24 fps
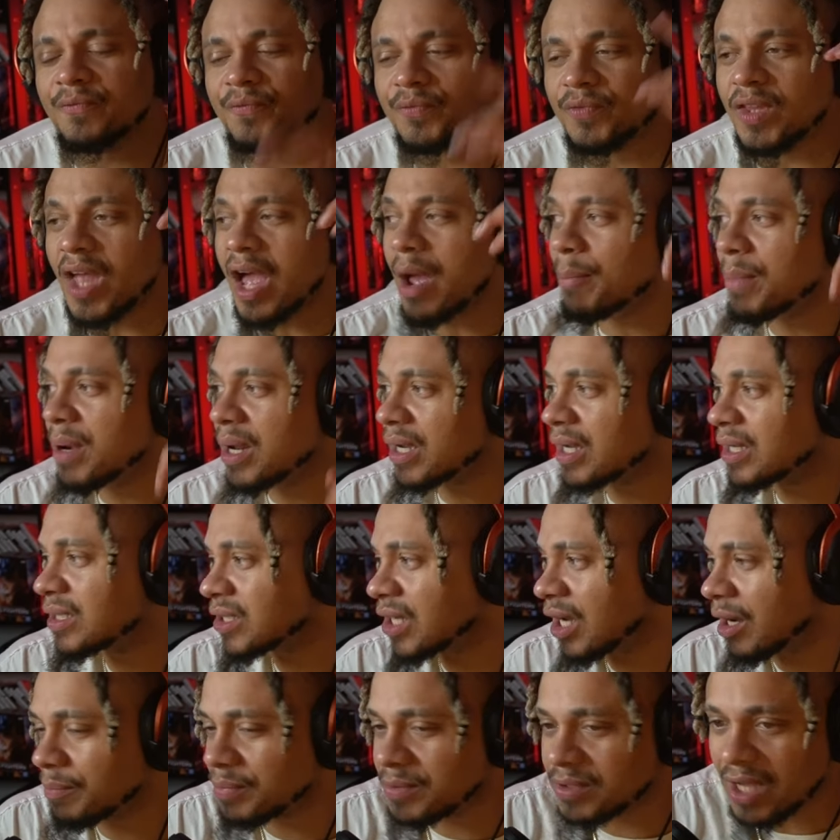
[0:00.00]
If them
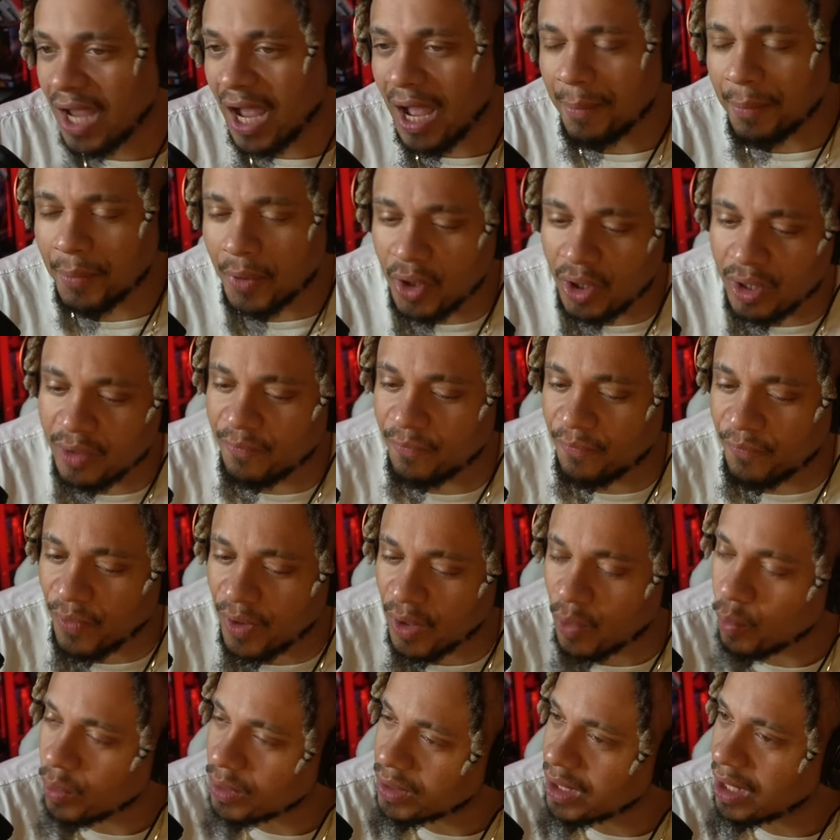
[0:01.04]
is up top couldn't
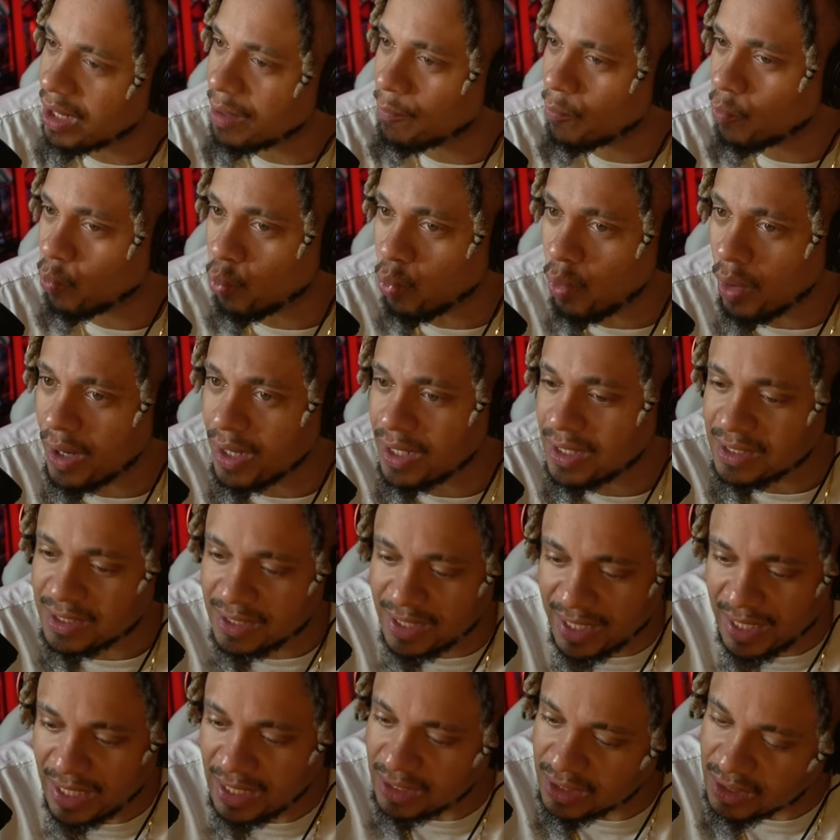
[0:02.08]
fuck with them, what
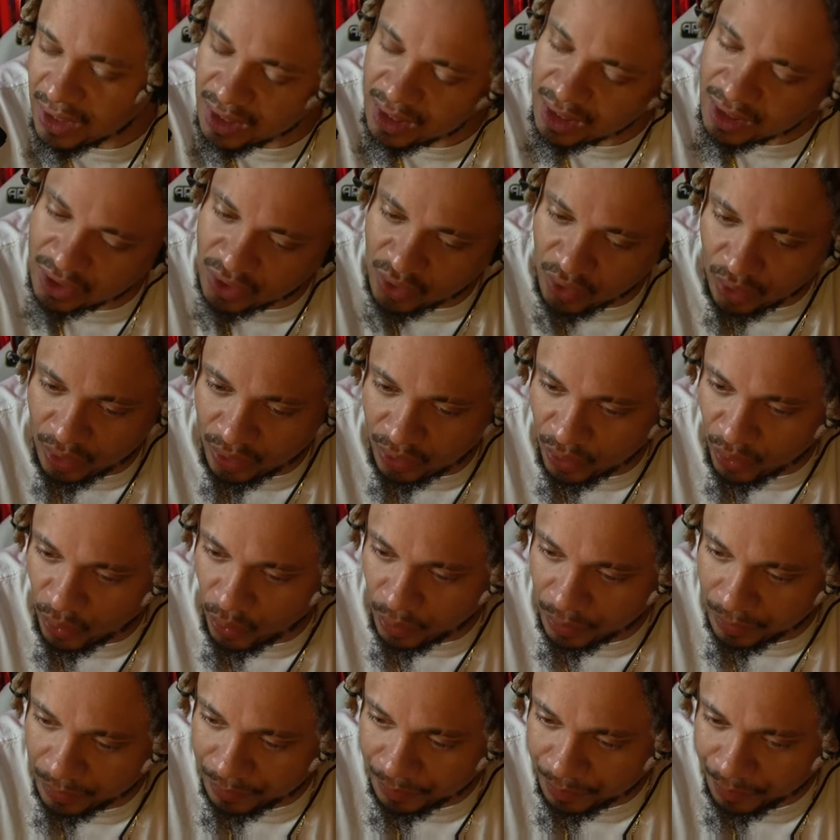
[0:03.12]
is these niggas gonna
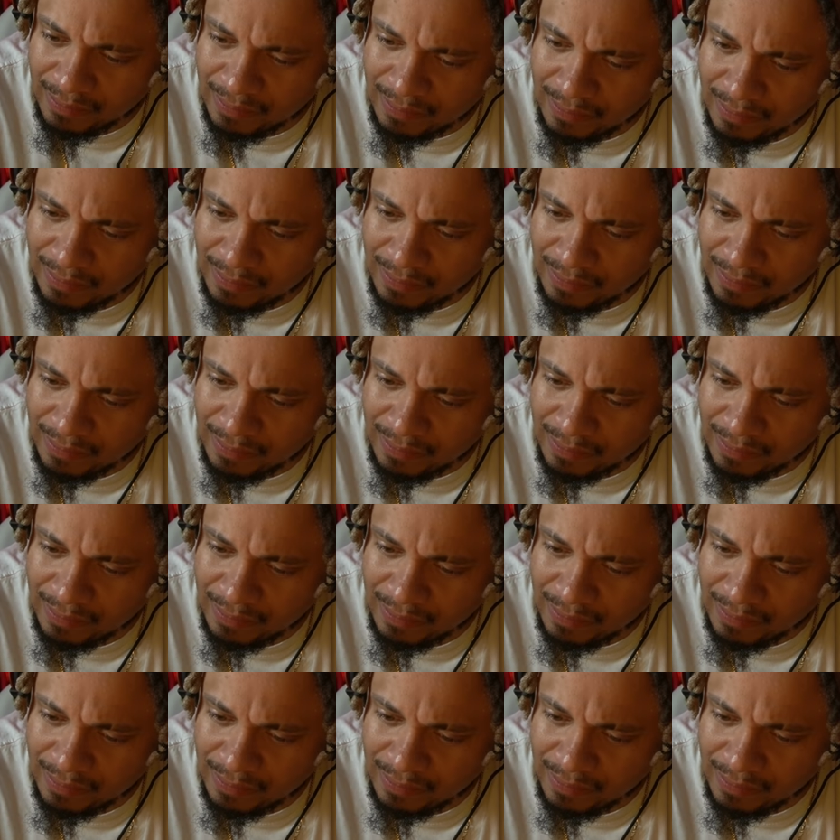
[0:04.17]
do?